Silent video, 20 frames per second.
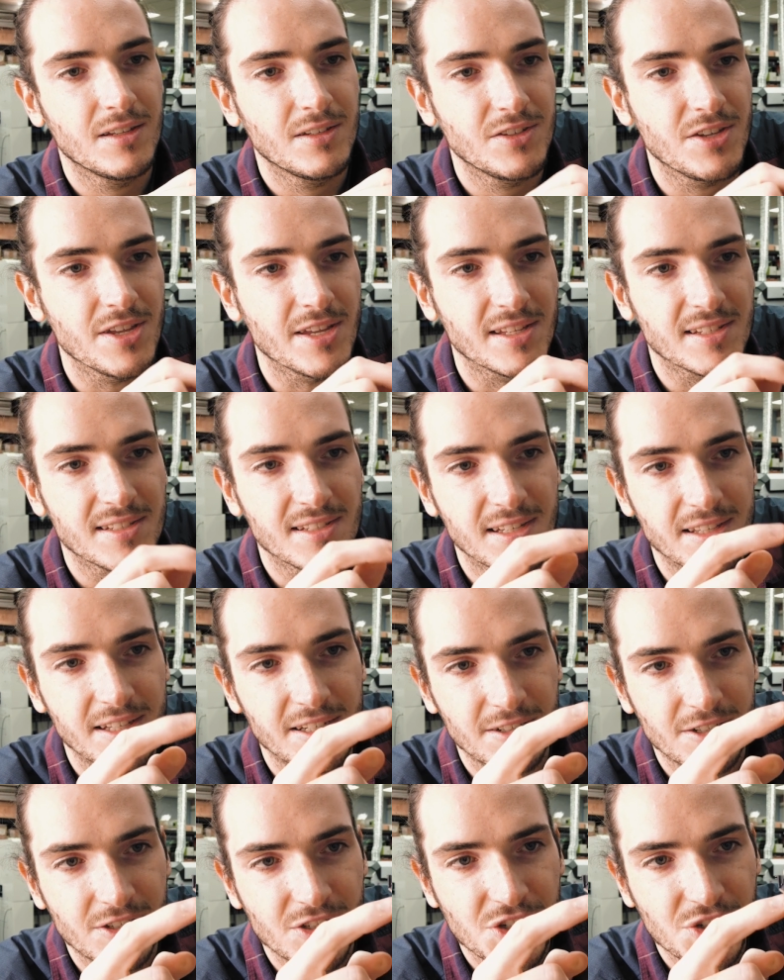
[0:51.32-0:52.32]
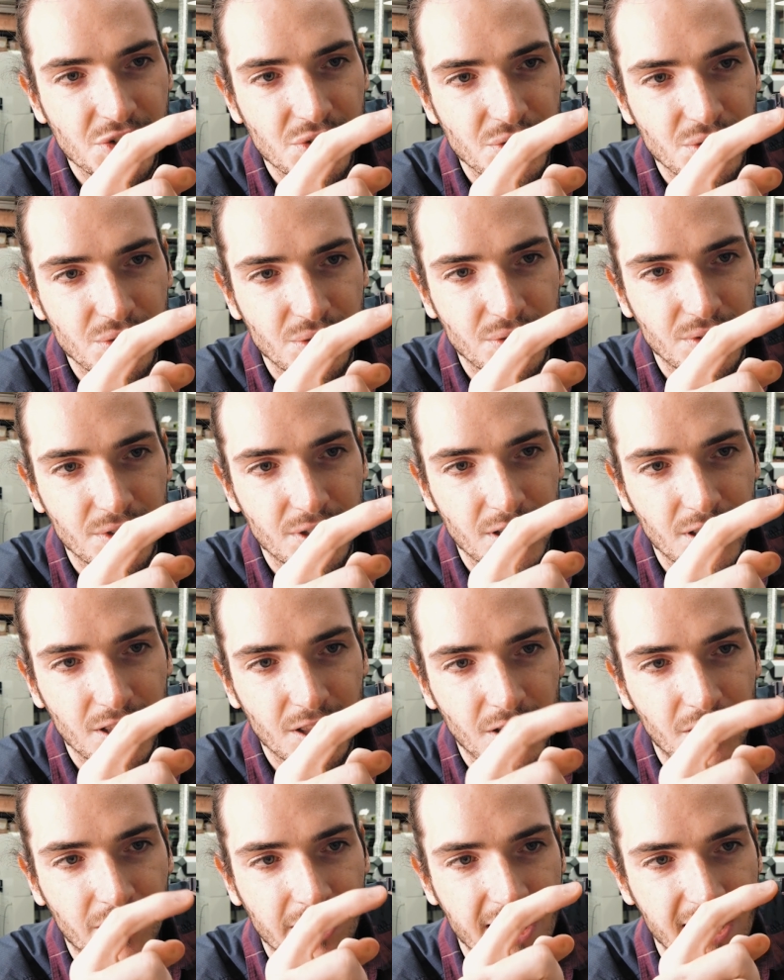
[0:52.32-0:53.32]
So you can see there are two
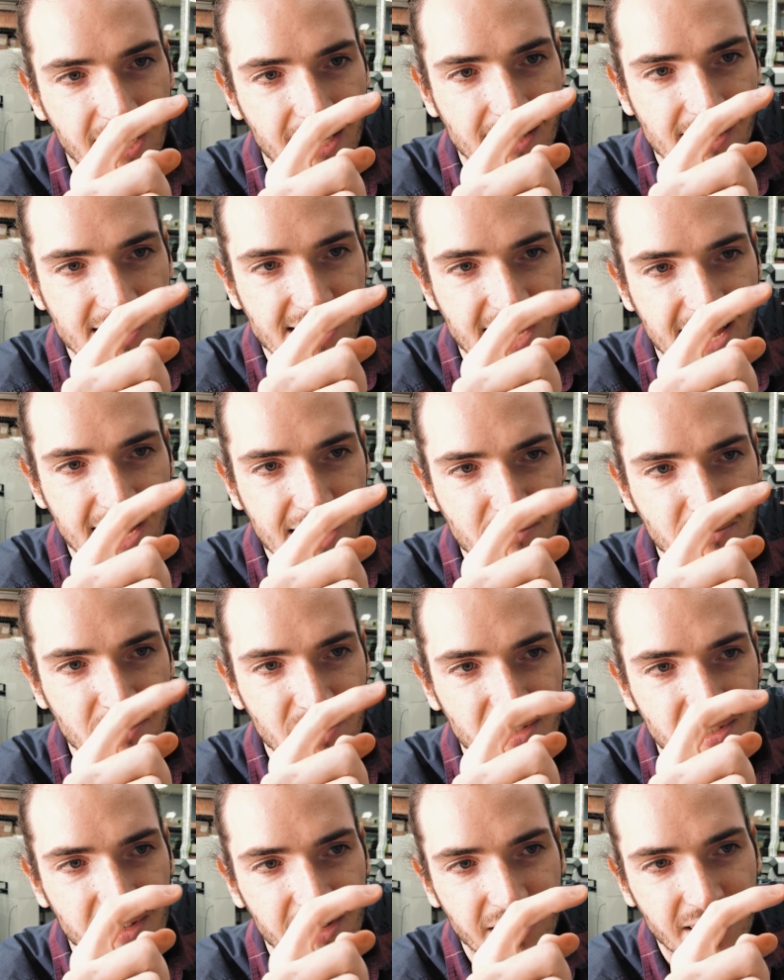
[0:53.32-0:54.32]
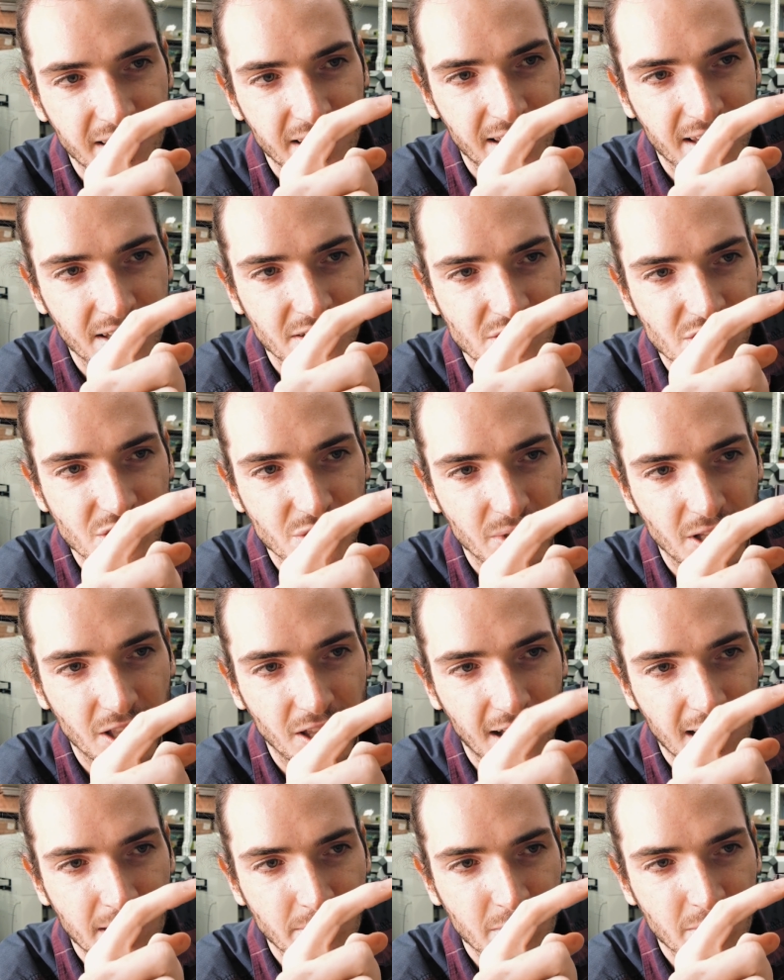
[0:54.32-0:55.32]
locking tabs and two
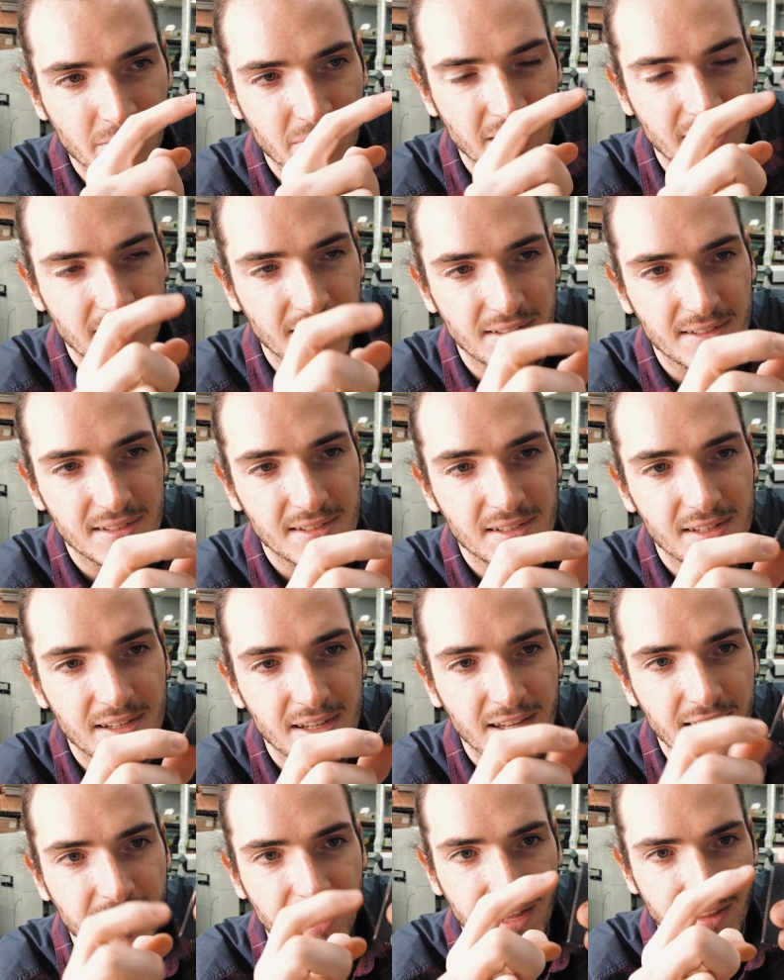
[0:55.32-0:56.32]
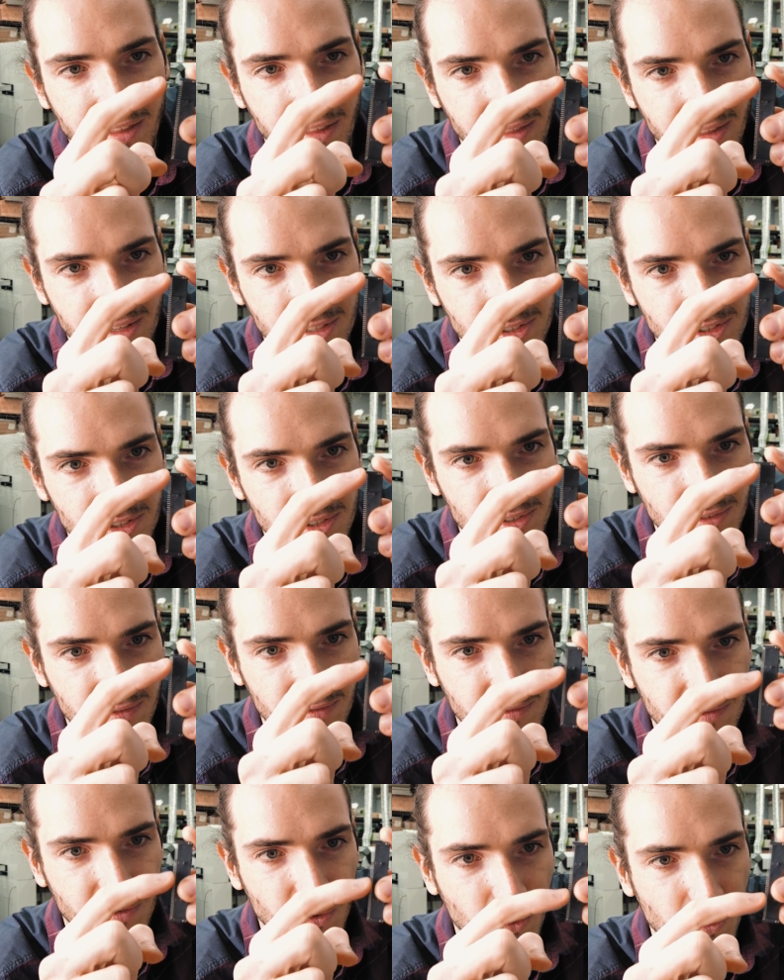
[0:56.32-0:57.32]
alignment pins. And then there's just
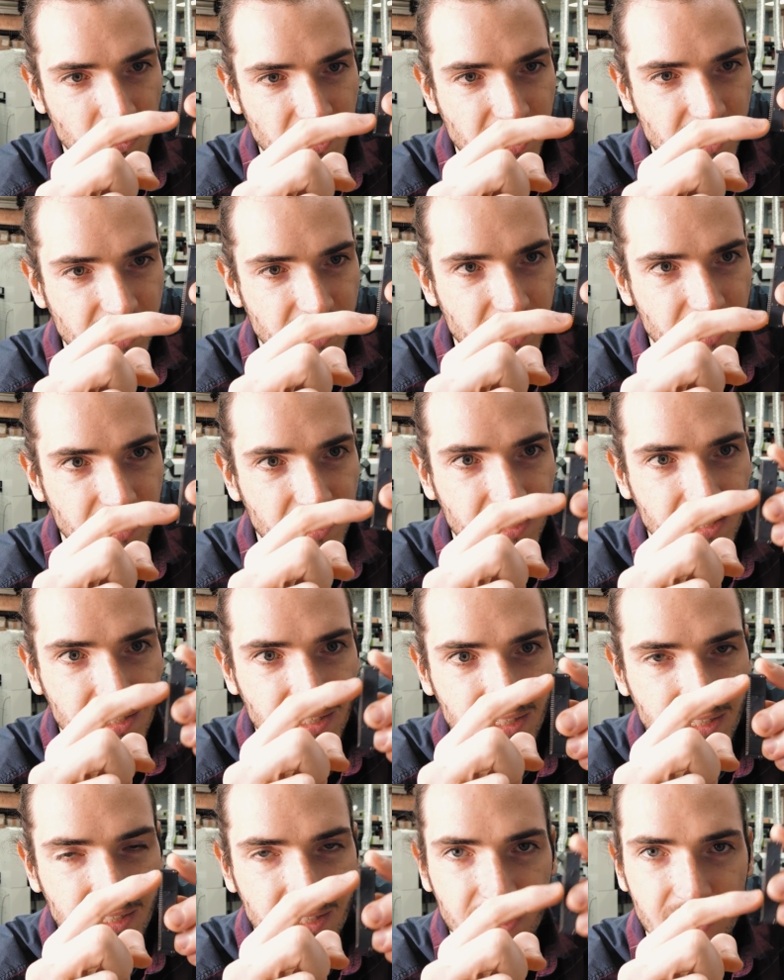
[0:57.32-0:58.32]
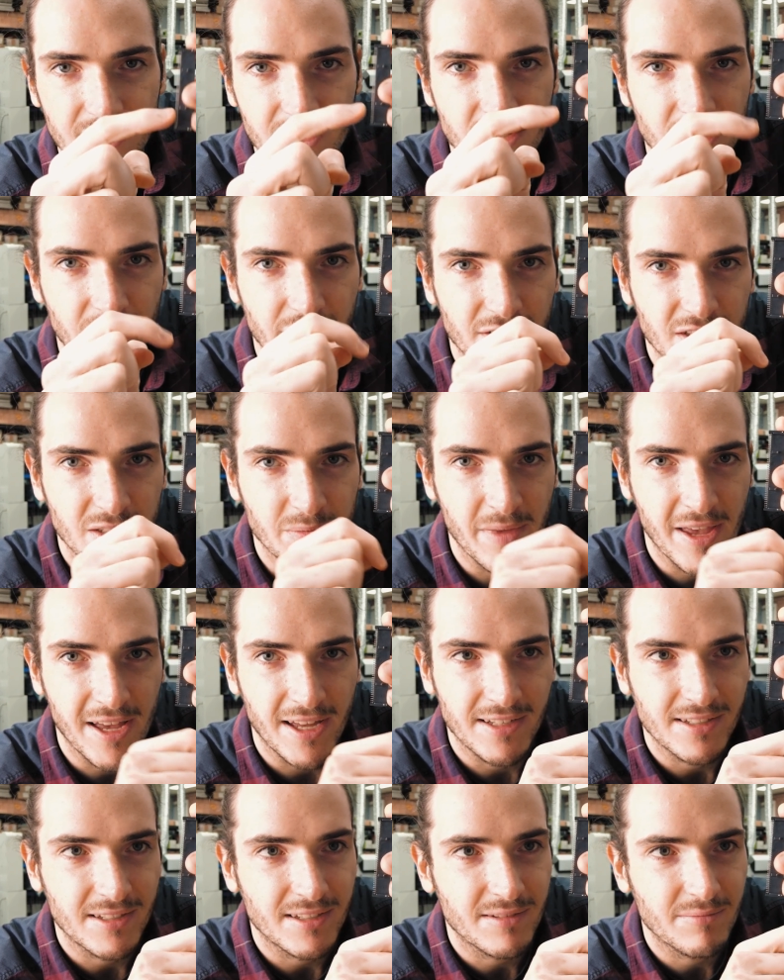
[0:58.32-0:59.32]
40 surface
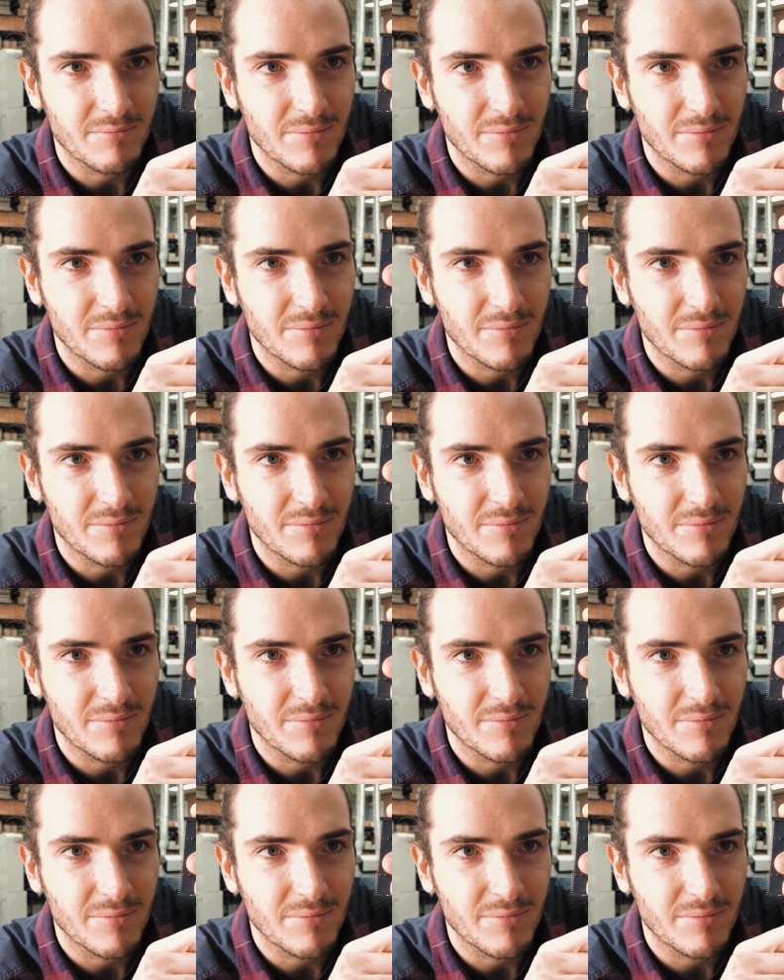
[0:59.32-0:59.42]
mount